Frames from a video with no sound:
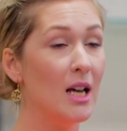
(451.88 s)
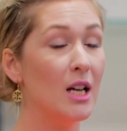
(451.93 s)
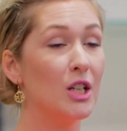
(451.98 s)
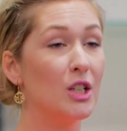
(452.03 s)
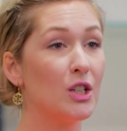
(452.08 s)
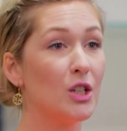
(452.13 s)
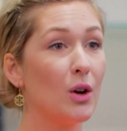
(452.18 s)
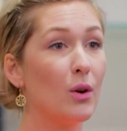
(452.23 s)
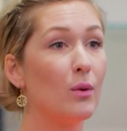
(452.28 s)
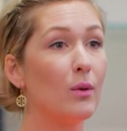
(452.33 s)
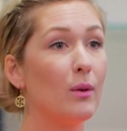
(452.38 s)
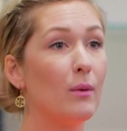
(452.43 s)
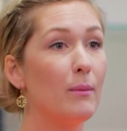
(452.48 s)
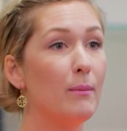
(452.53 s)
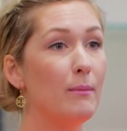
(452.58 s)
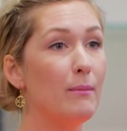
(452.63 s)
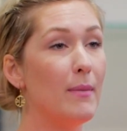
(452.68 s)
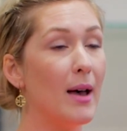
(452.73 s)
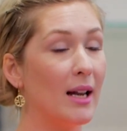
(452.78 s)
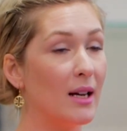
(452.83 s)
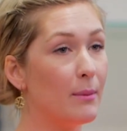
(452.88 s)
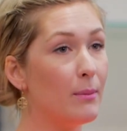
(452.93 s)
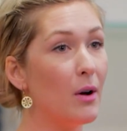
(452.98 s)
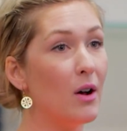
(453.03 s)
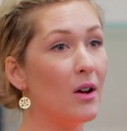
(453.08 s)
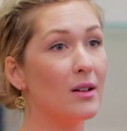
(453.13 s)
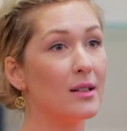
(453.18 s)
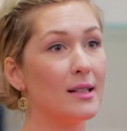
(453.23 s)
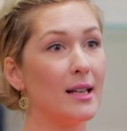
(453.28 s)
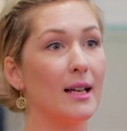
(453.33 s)
So
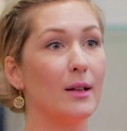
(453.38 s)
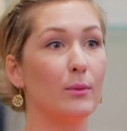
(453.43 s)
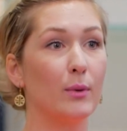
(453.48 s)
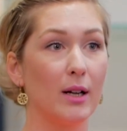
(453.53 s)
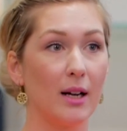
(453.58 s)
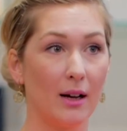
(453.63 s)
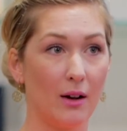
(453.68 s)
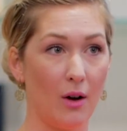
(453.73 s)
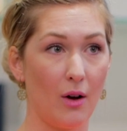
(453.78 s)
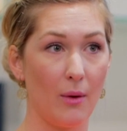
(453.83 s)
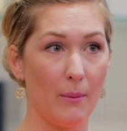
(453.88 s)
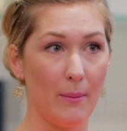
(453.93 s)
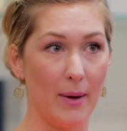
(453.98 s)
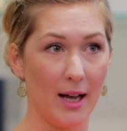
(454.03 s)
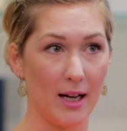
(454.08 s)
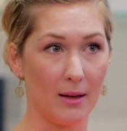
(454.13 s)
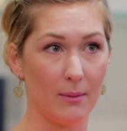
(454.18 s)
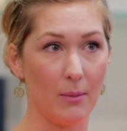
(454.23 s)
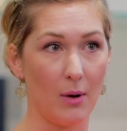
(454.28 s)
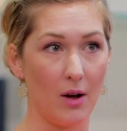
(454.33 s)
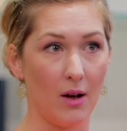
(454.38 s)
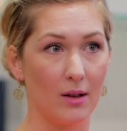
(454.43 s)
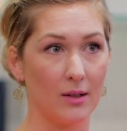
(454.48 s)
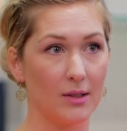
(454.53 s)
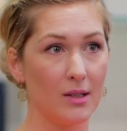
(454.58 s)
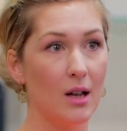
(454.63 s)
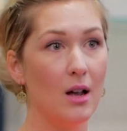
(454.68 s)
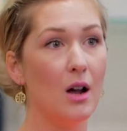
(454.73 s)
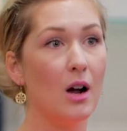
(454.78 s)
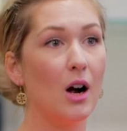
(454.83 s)
menopause and what I call menopause
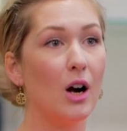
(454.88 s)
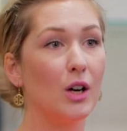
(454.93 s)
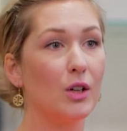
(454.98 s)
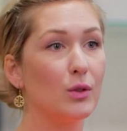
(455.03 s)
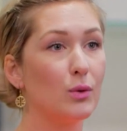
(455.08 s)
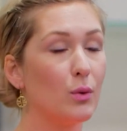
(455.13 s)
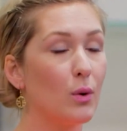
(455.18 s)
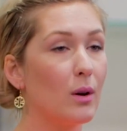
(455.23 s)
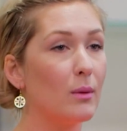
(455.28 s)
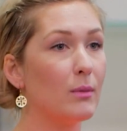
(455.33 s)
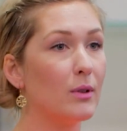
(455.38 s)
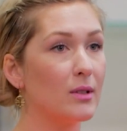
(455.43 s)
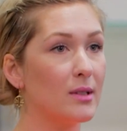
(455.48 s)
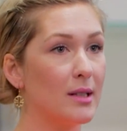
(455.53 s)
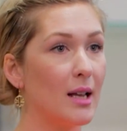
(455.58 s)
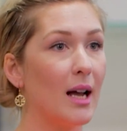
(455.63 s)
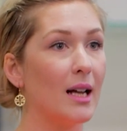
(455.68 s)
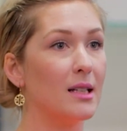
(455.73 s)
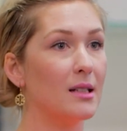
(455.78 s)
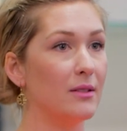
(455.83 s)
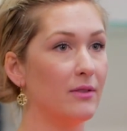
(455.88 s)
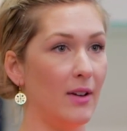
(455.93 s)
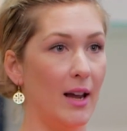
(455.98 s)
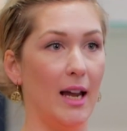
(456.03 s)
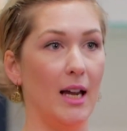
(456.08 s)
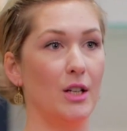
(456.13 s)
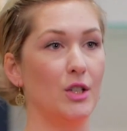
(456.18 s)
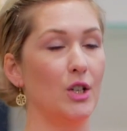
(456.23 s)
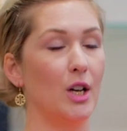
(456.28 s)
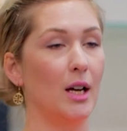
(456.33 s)
are normal signs of
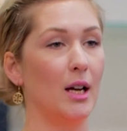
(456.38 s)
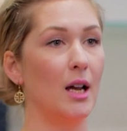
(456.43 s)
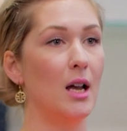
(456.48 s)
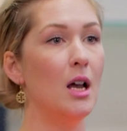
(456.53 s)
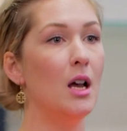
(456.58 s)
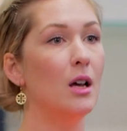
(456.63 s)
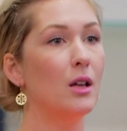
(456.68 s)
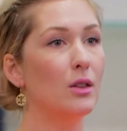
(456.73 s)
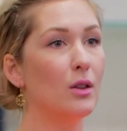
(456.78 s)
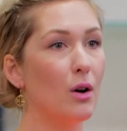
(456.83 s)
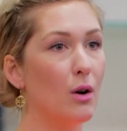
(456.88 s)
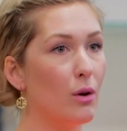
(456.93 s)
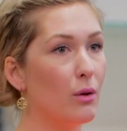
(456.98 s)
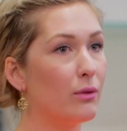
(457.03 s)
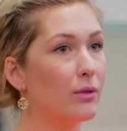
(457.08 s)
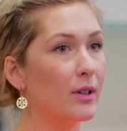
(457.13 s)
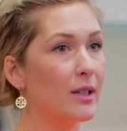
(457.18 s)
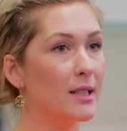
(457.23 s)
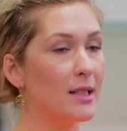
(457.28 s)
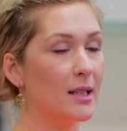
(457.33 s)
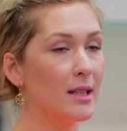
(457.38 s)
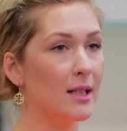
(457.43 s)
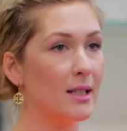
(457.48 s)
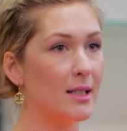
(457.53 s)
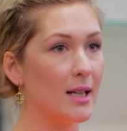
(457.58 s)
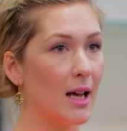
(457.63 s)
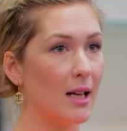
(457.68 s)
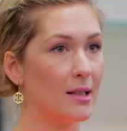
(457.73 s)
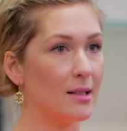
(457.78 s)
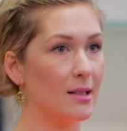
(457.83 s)
aging. The ovaries and the
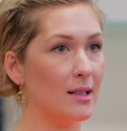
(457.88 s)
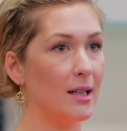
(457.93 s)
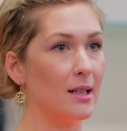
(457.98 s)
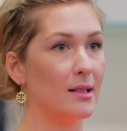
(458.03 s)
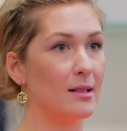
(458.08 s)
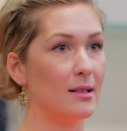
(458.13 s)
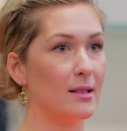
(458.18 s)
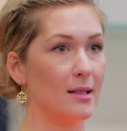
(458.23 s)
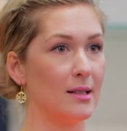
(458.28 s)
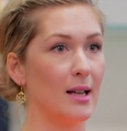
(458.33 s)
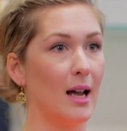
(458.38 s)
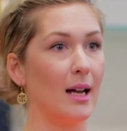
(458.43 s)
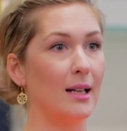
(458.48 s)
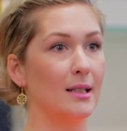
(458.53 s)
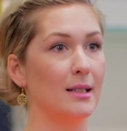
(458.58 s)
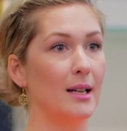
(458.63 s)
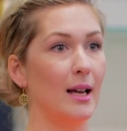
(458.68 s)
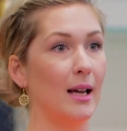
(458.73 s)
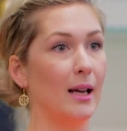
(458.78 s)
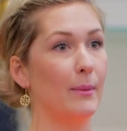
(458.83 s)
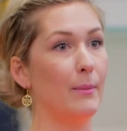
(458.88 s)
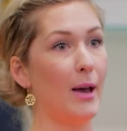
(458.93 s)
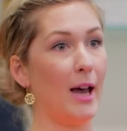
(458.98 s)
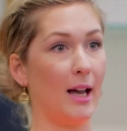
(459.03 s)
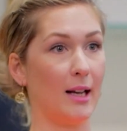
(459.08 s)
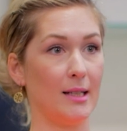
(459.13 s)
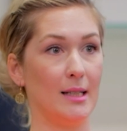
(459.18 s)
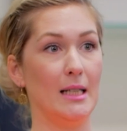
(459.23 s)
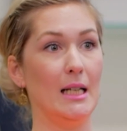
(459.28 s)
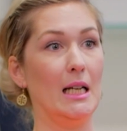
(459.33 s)
testes decide to take a
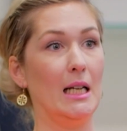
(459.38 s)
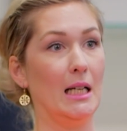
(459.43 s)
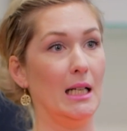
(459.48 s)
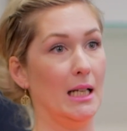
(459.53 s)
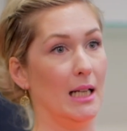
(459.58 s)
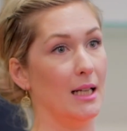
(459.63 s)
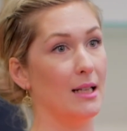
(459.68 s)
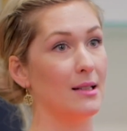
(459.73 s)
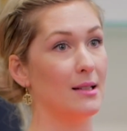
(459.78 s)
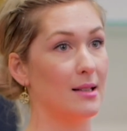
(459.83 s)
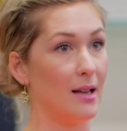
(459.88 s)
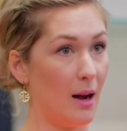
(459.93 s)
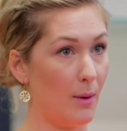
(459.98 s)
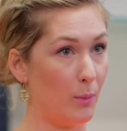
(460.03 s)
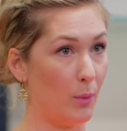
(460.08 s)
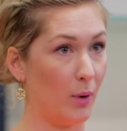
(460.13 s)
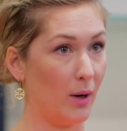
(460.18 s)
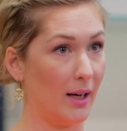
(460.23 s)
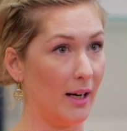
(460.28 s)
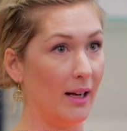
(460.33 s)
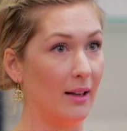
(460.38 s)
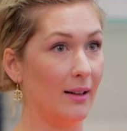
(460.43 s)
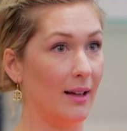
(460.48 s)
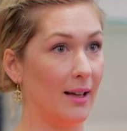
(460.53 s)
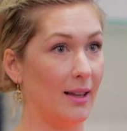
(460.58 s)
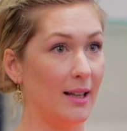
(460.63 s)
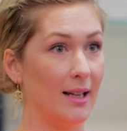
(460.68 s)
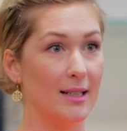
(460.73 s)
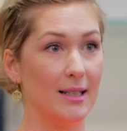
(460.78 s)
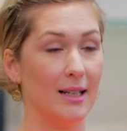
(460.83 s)
back seat and stop working
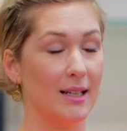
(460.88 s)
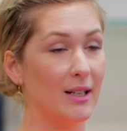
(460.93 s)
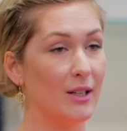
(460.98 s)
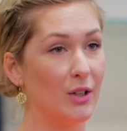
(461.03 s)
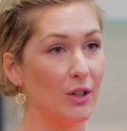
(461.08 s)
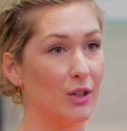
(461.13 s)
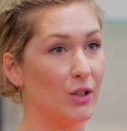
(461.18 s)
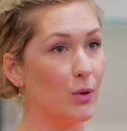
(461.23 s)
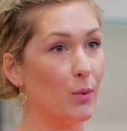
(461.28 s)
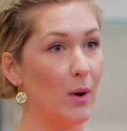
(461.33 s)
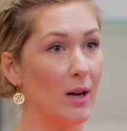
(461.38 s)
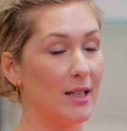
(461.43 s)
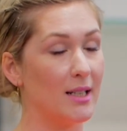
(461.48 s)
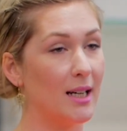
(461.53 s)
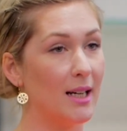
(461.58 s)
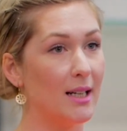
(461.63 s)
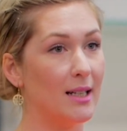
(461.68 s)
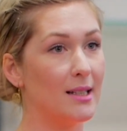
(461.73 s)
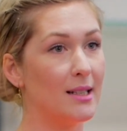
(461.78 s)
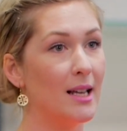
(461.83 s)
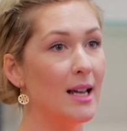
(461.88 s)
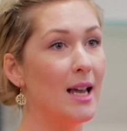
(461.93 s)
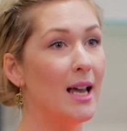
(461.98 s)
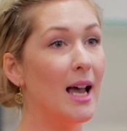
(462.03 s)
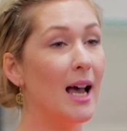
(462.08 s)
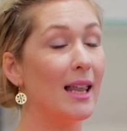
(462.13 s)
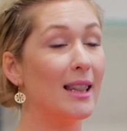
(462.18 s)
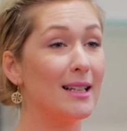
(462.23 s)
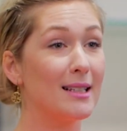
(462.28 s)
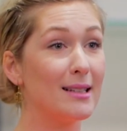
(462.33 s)
like they did in your 20s.
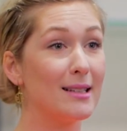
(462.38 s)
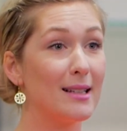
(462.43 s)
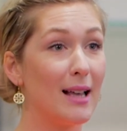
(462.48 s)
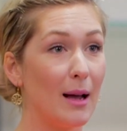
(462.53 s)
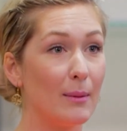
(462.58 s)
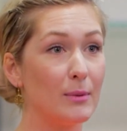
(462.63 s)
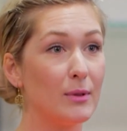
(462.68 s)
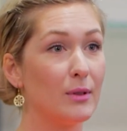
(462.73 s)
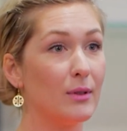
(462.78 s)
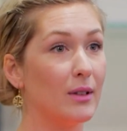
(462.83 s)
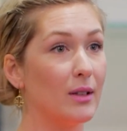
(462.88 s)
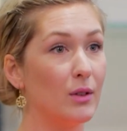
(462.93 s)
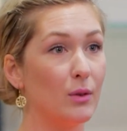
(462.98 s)
And this is absolutely